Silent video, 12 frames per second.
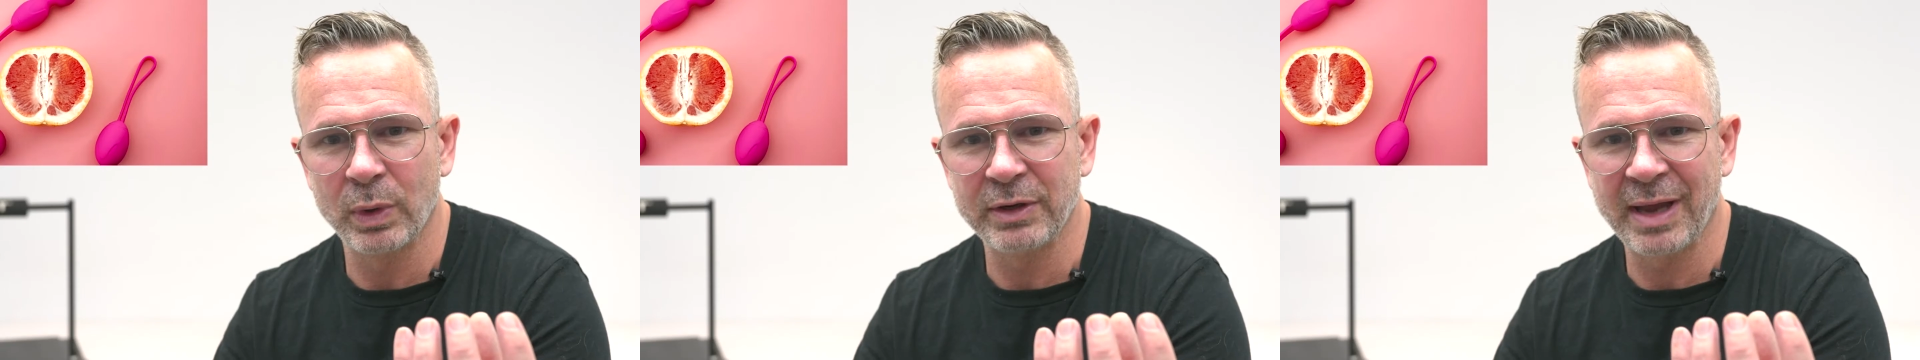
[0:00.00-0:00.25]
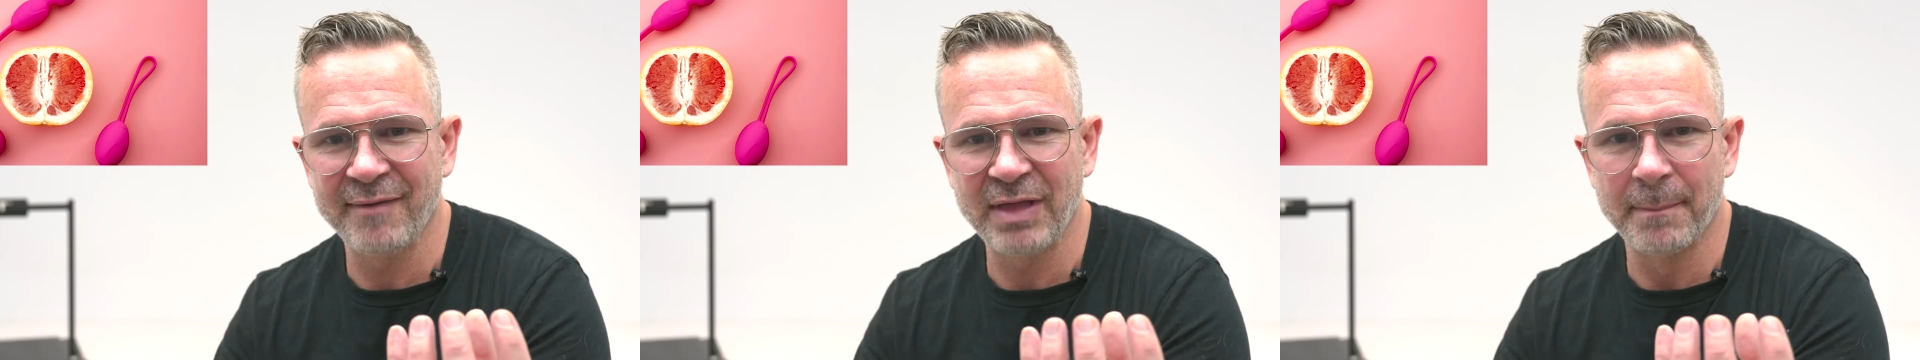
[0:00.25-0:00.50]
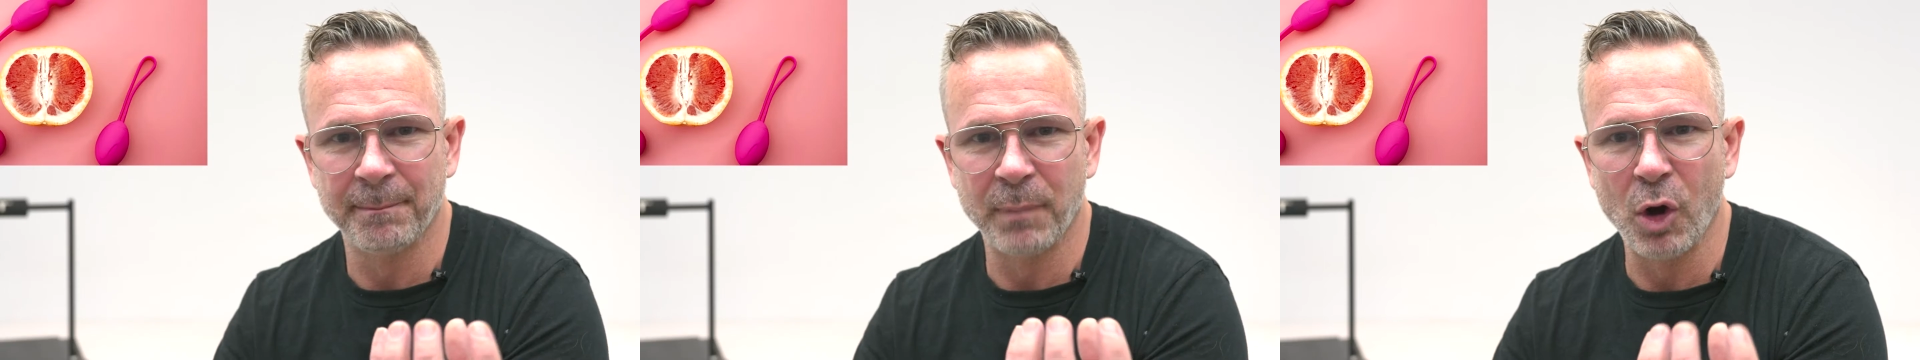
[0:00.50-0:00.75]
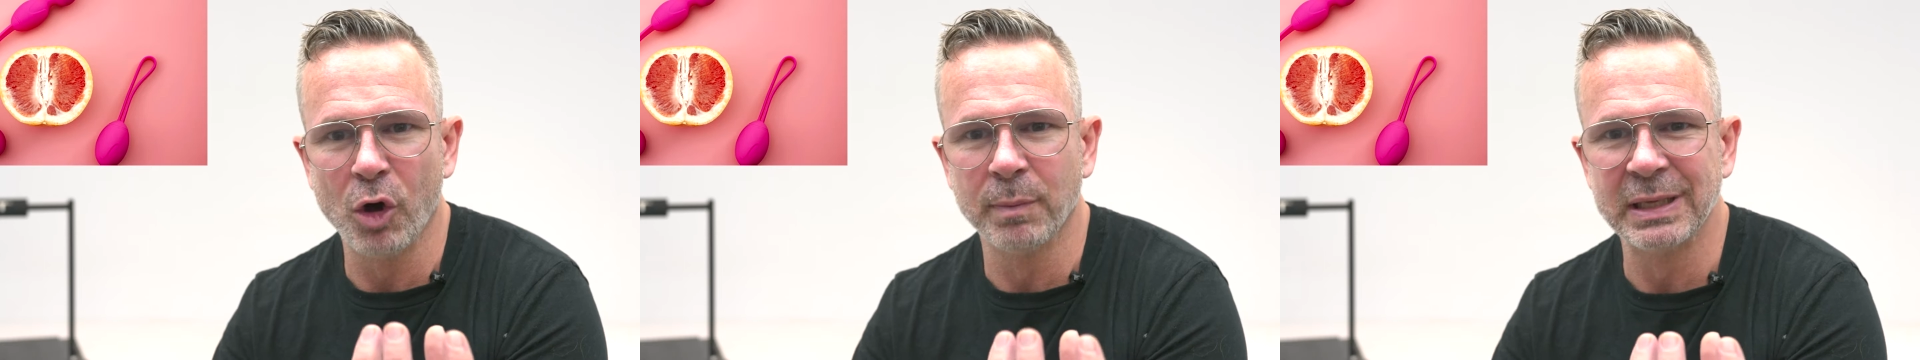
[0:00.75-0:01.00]
you have that
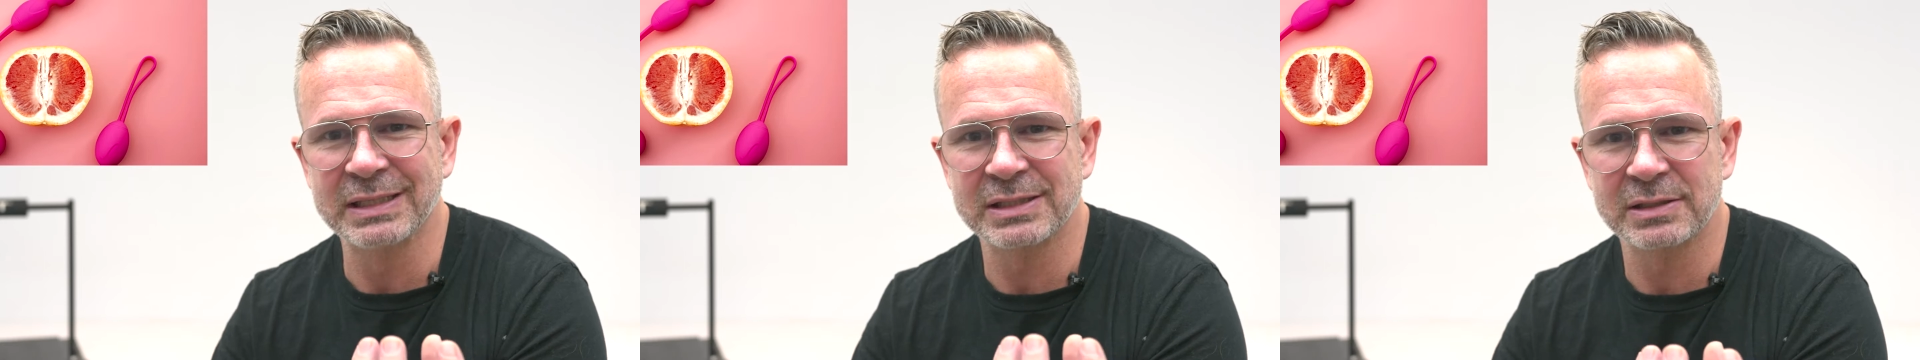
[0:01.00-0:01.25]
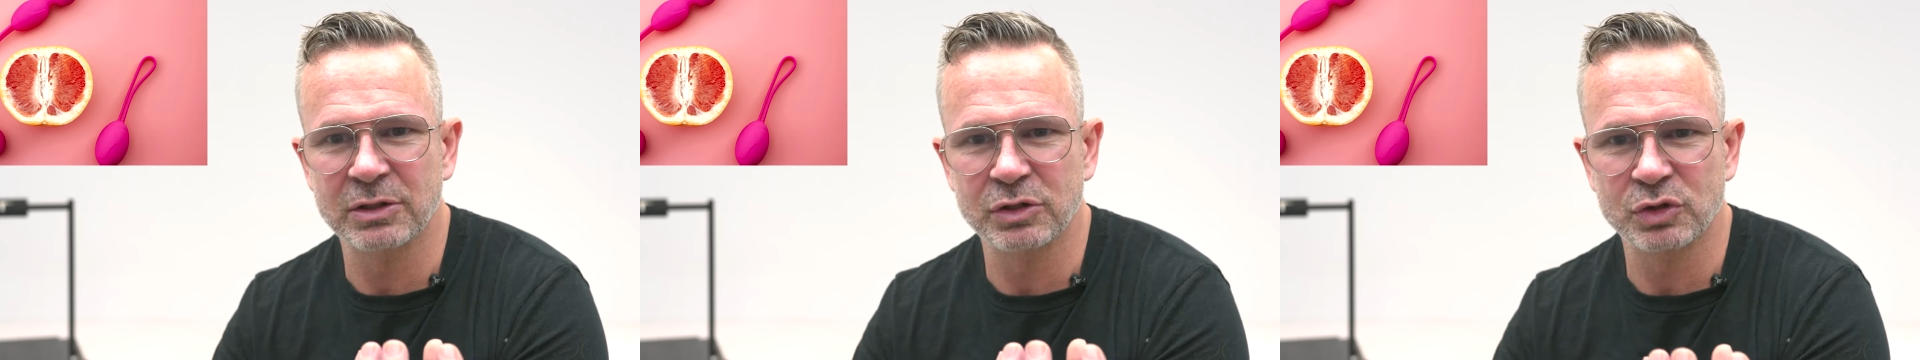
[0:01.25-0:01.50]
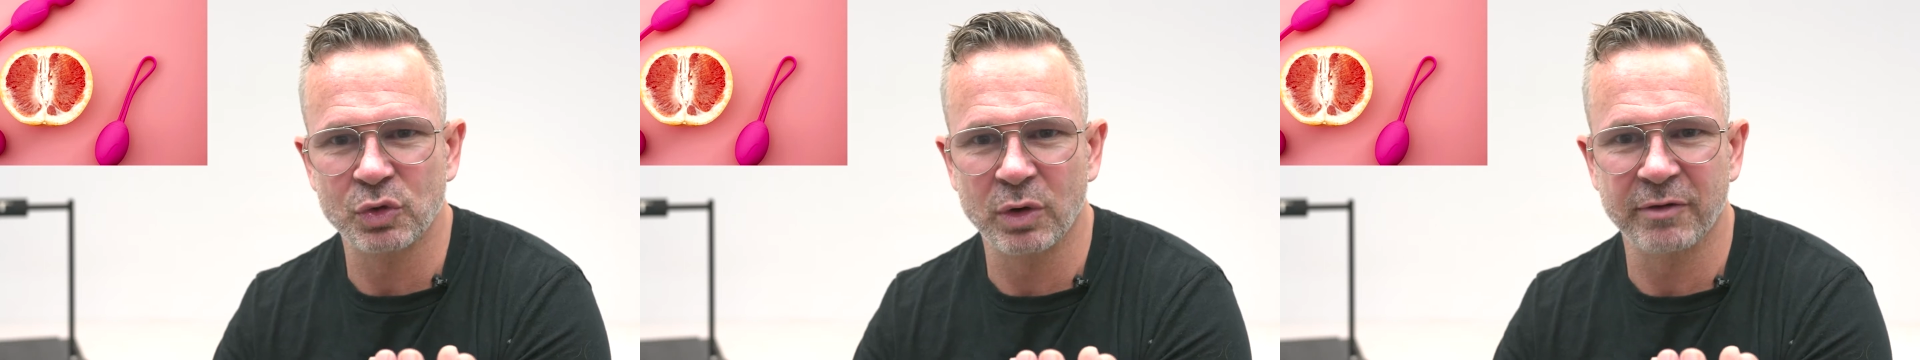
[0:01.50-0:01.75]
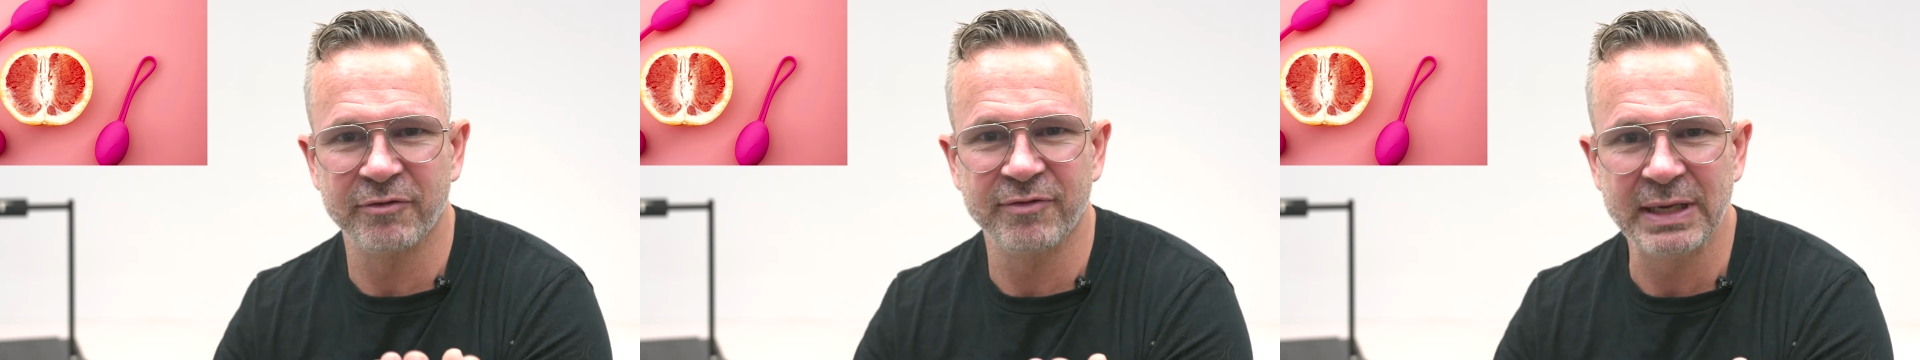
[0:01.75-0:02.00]
bulbous sort
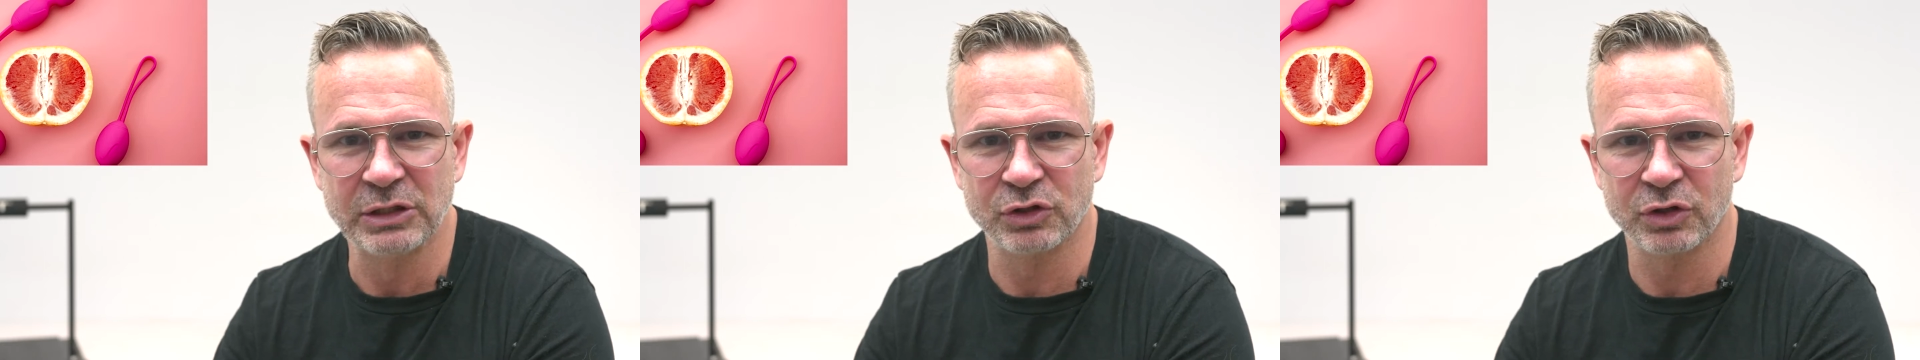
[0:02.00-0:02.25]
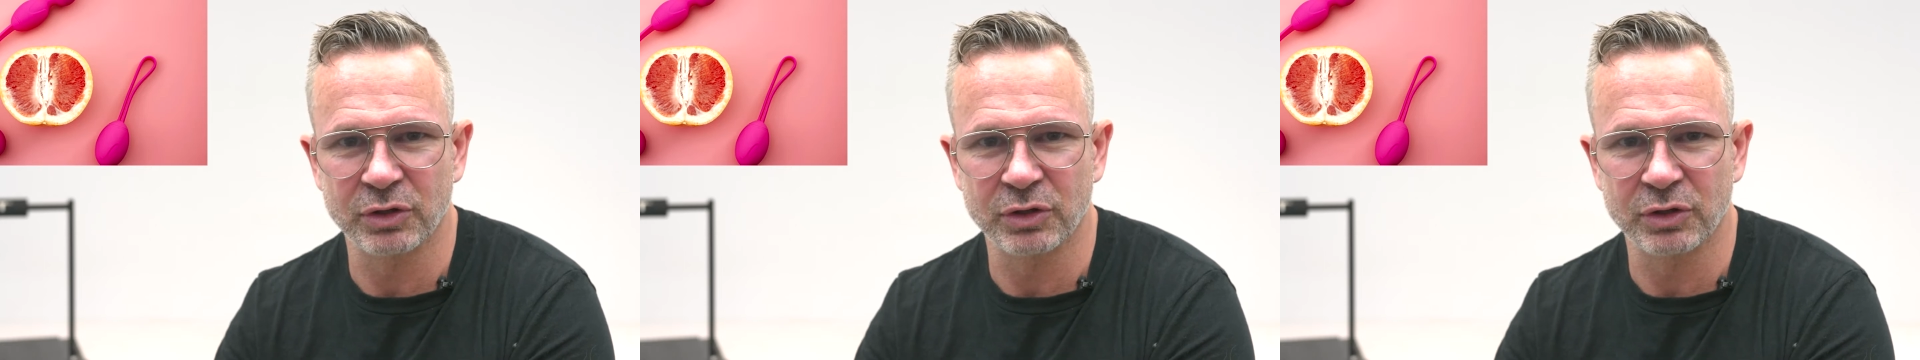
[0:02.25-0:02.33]
of feature,